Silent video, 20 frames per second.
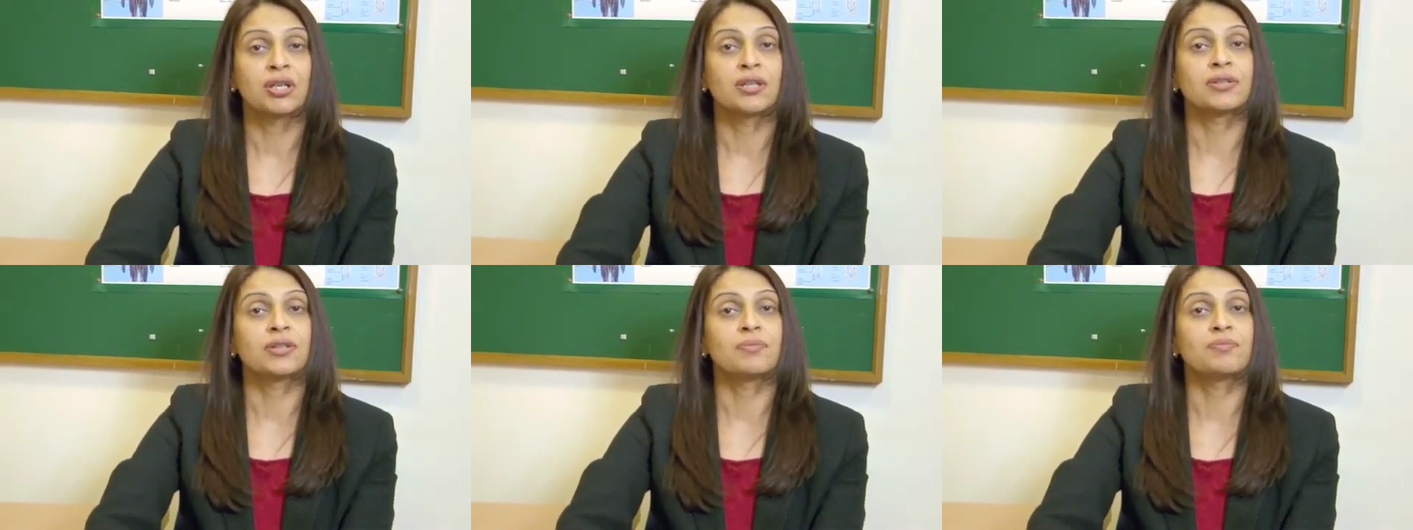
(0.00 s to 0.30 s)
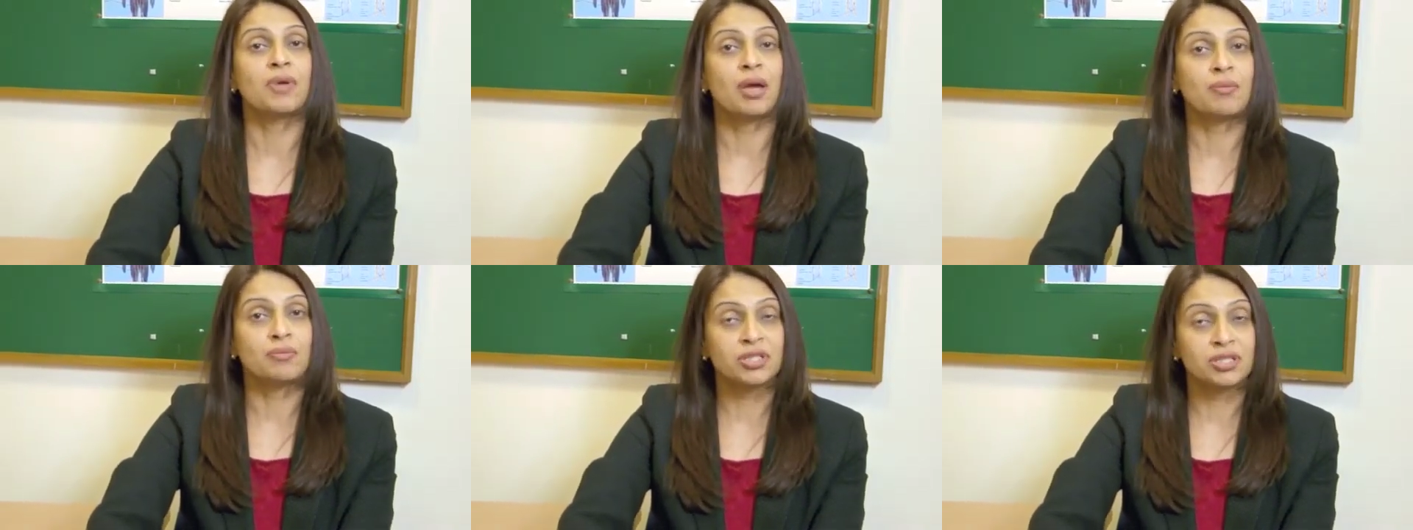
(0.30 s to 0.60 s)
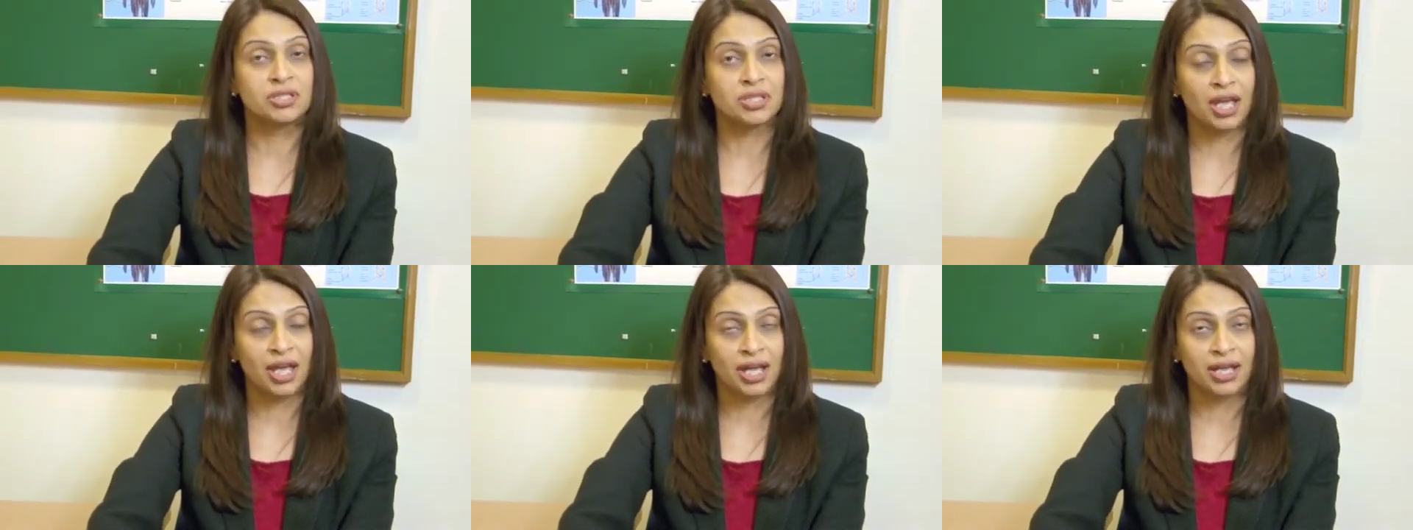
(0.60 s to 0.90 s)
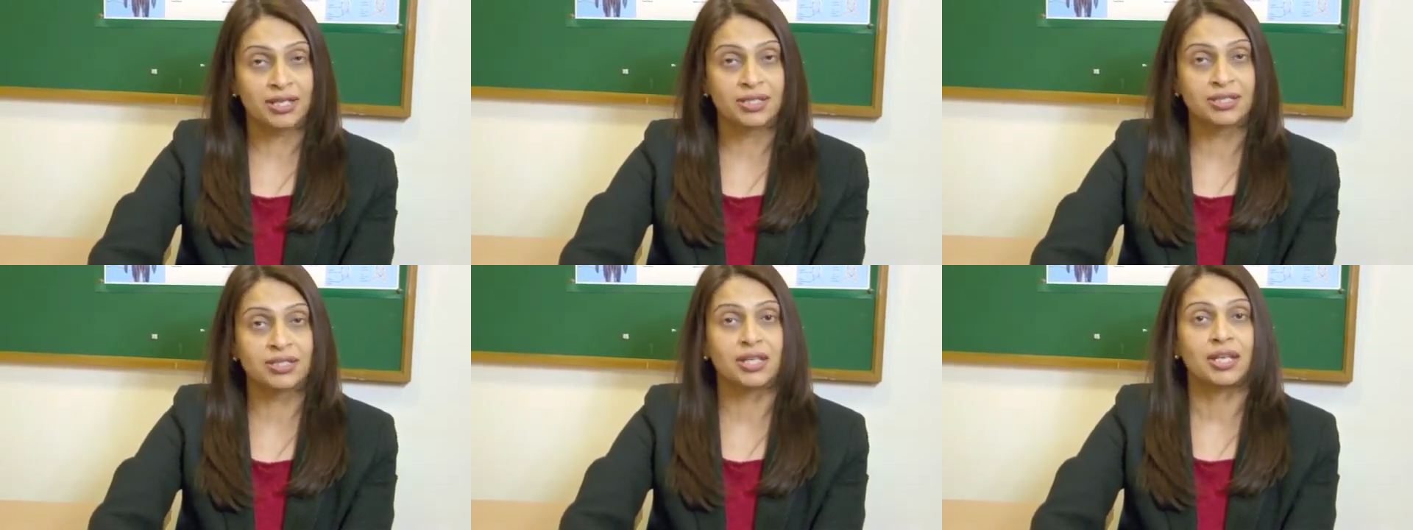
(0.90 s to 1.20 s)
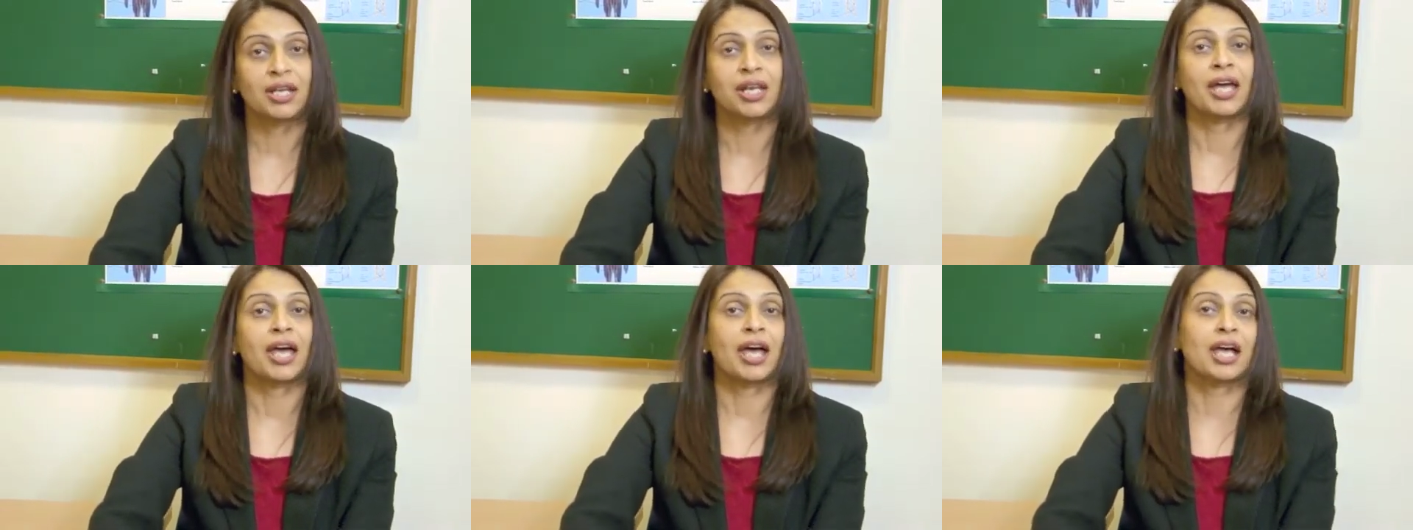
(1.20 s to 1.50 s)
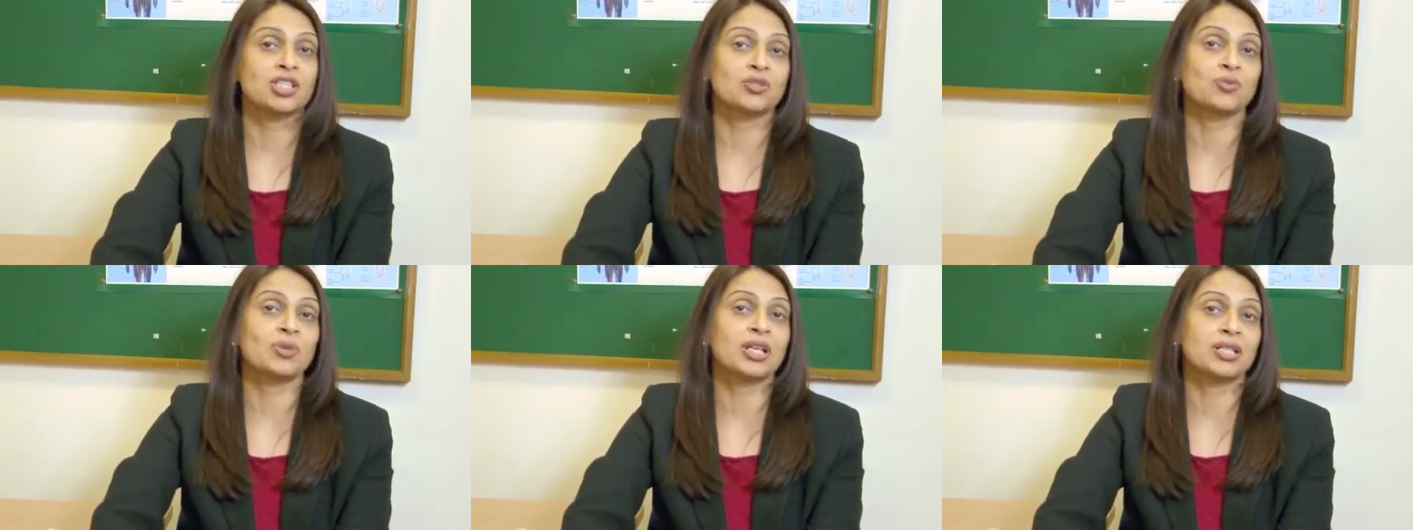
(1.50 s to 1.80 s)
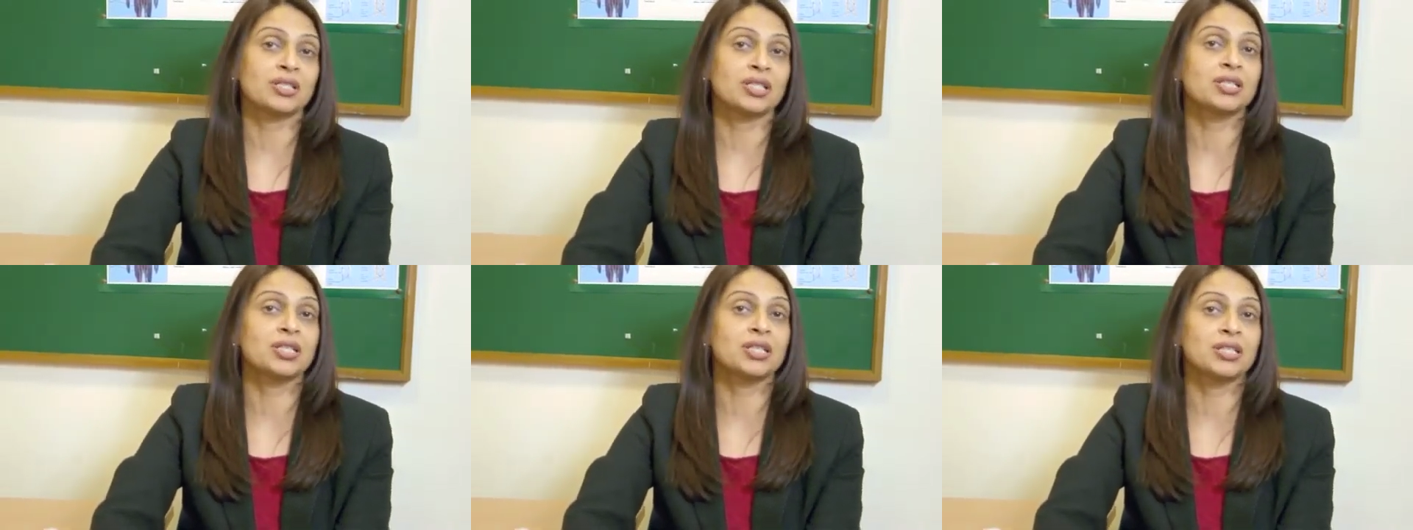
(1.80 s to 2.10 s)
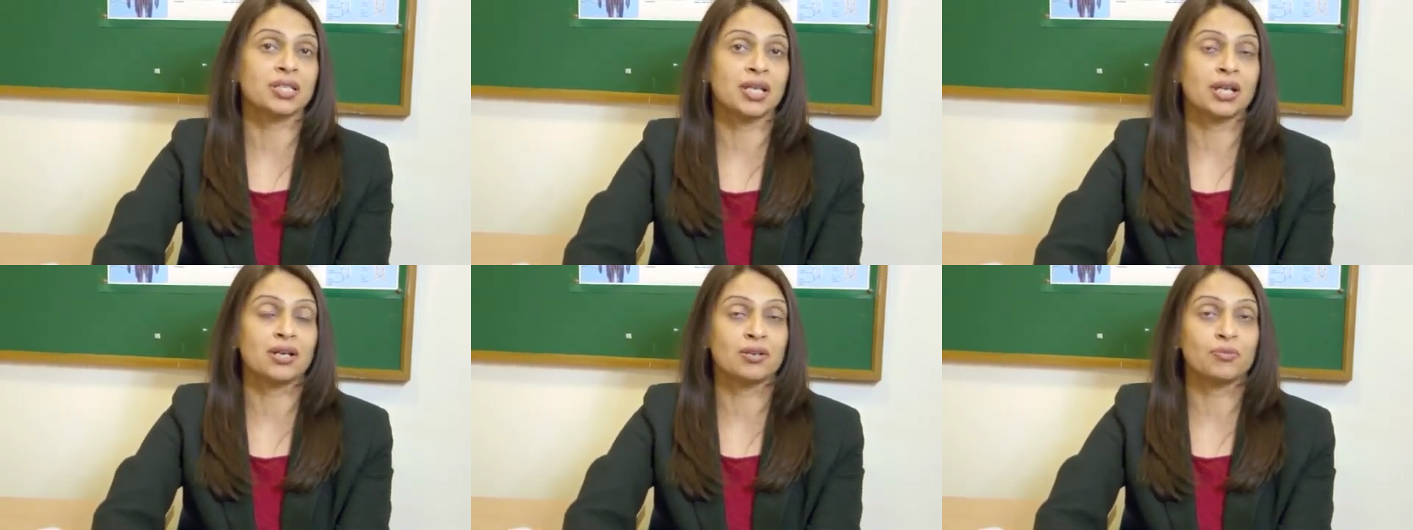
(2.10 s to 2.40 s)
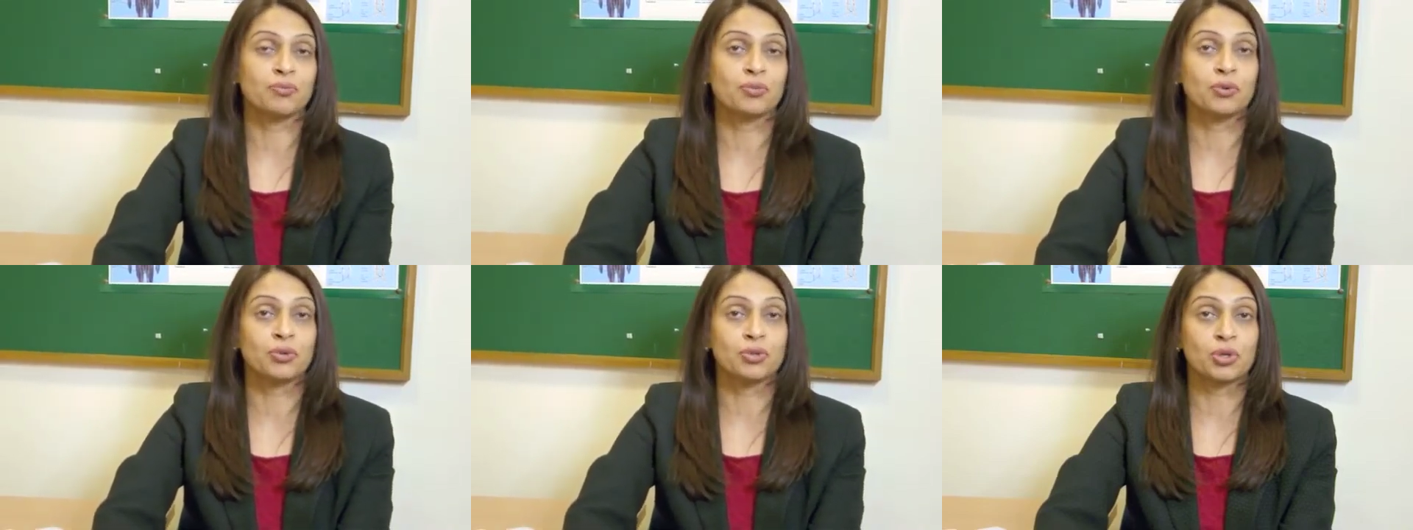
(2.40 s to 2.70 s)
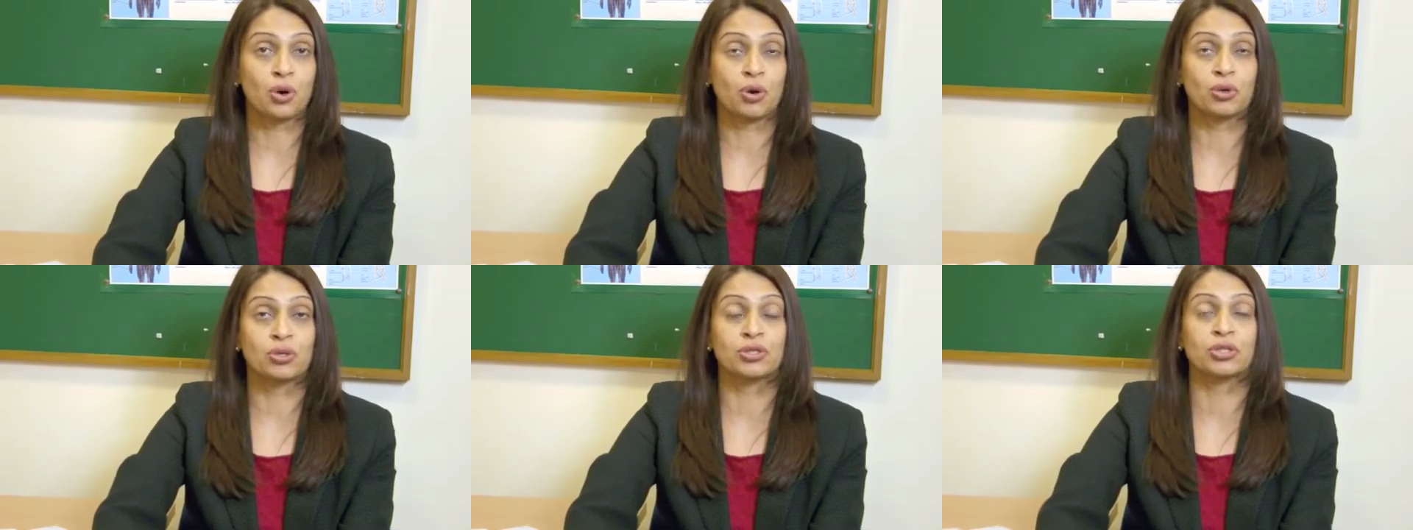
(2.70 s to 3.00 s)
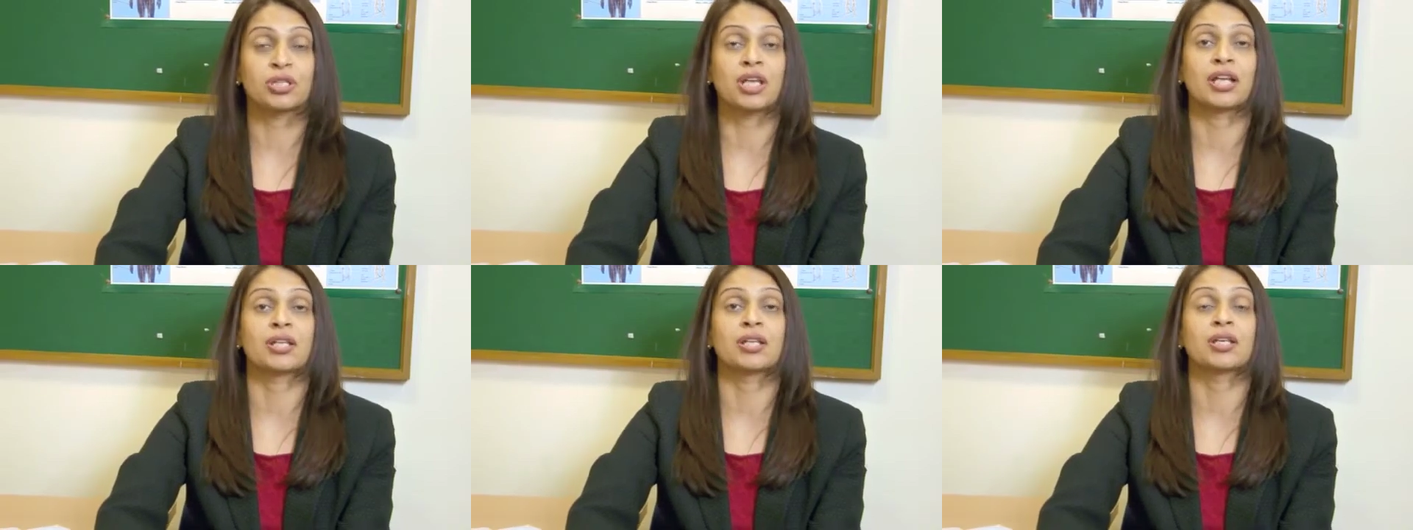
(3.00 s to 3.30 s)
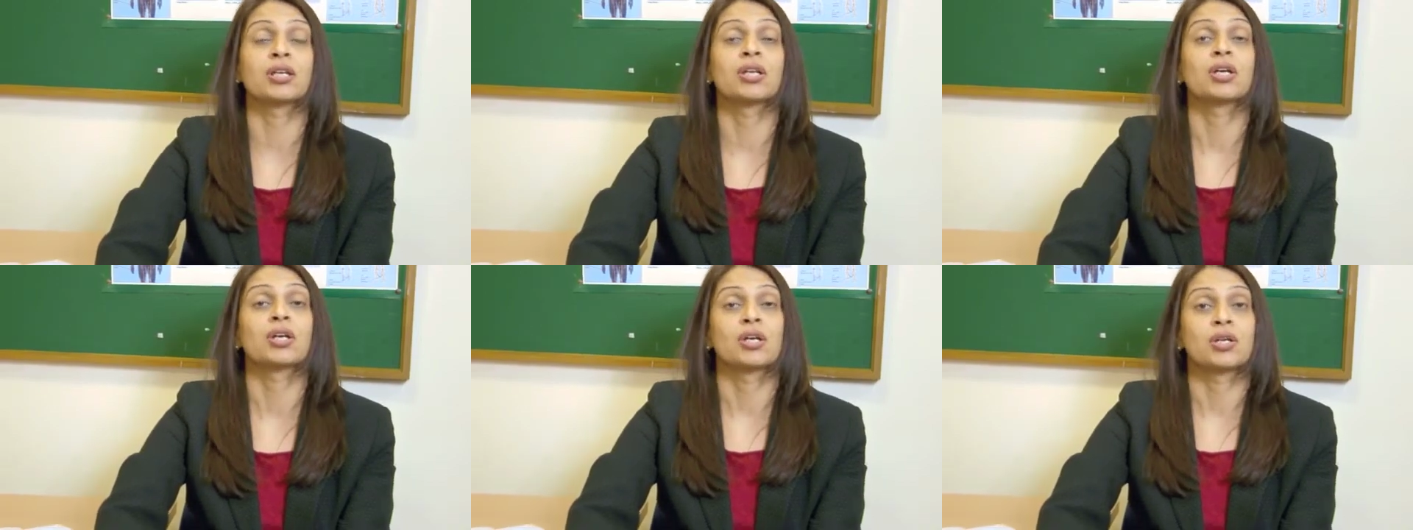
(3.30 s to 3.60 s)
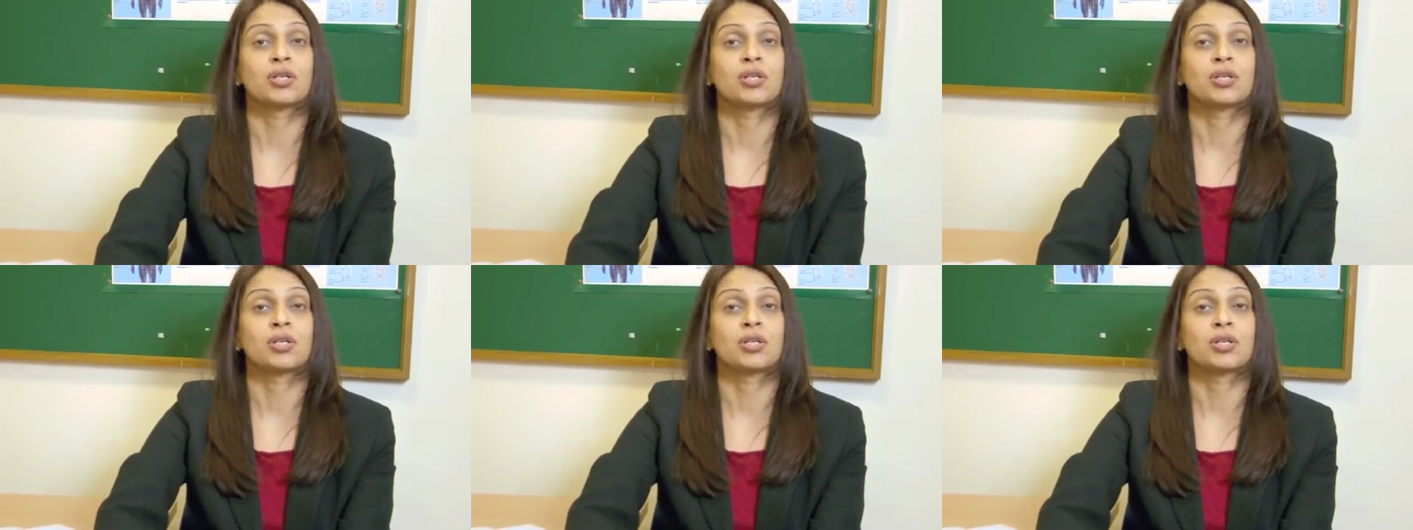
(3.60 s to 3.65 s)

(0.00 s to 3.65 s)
the memory test, as well as CT scan report all together